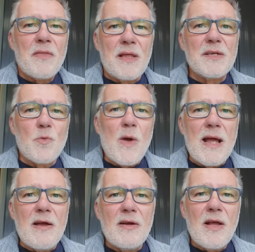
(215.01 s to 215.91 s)
Things
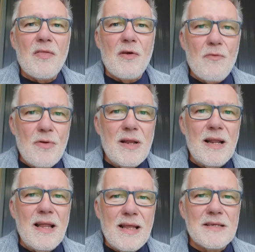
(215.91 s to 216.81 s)
where there
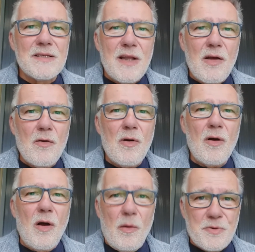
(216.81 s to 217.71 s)
really is
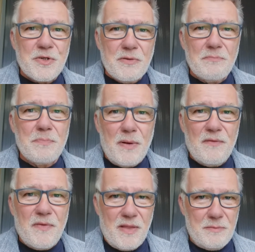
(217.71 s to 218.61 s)
no option
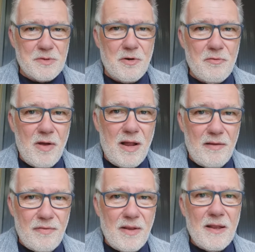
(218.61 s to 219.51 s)
but for them to arrive